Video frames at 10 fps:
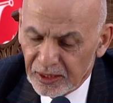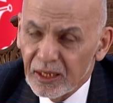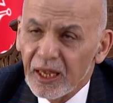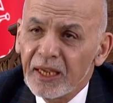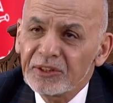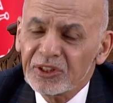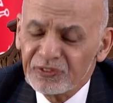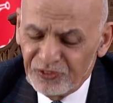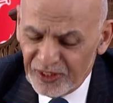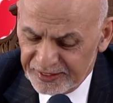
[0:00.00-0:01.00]
Asia
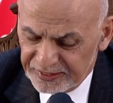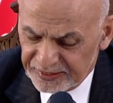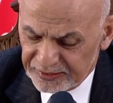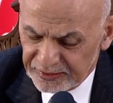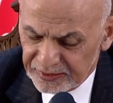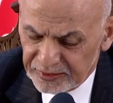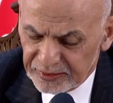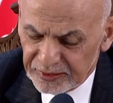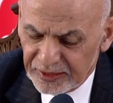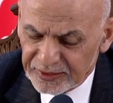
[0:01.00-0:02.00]
faced
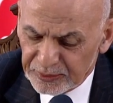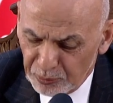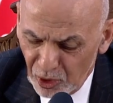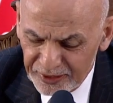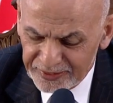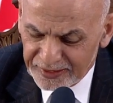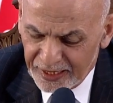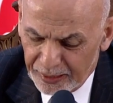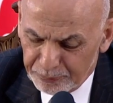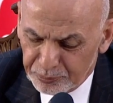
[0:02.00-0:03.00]
the smallest
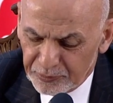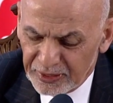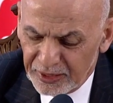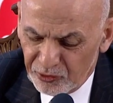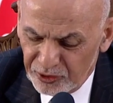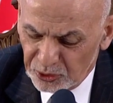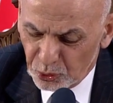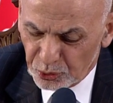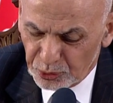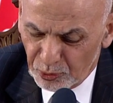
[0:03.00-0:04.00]
gap in
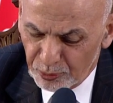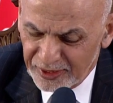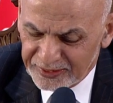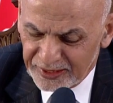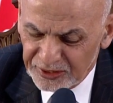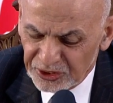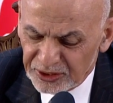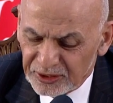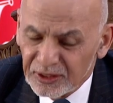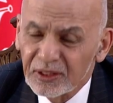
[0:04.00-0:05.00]
resource
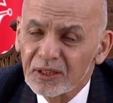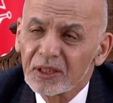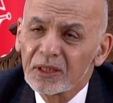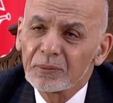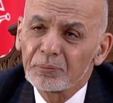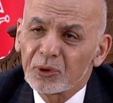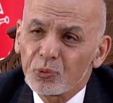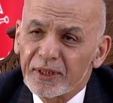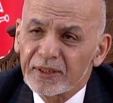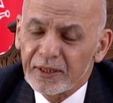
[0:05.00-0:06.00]
mobilization
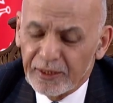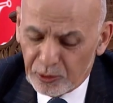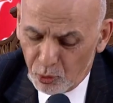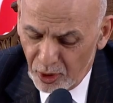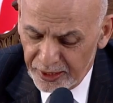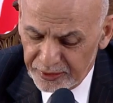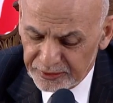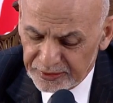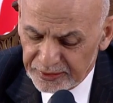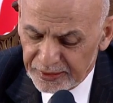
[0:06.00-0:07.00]
between the required
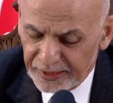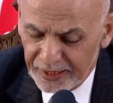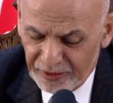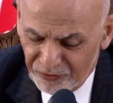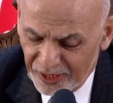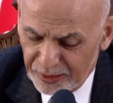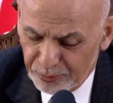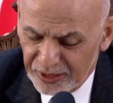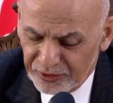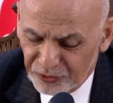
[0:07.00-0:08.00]
and
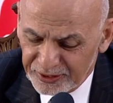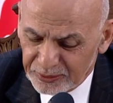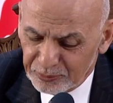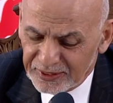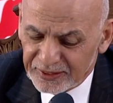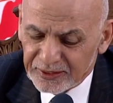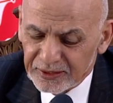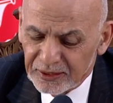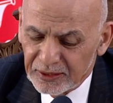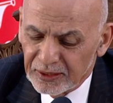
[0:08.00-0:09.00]
available investments
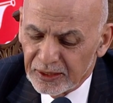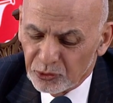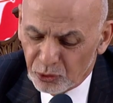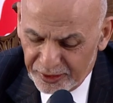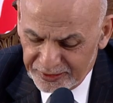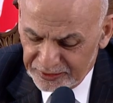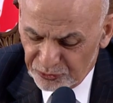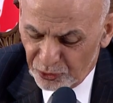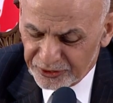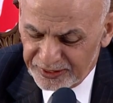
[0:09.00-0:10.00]
during this
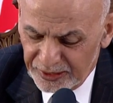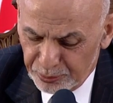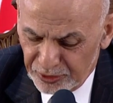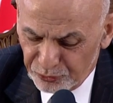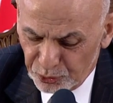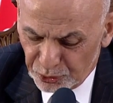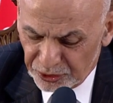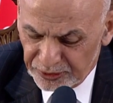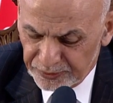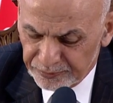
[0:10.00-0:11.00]
foreseeable future.
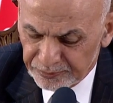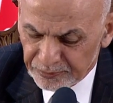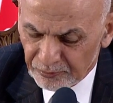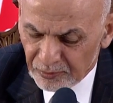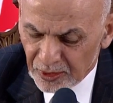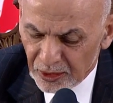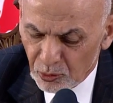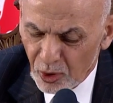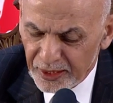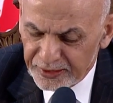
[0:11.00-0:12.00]

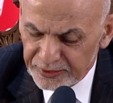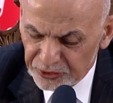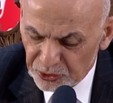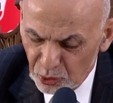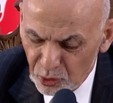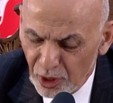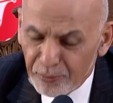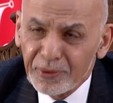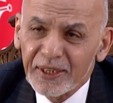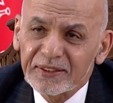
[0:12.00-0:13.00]
While there is no
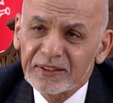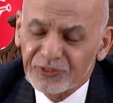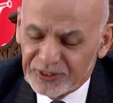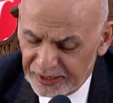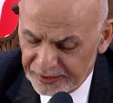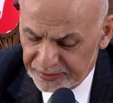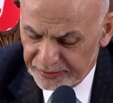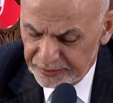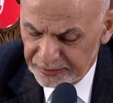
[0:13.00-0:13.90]
comprehensive study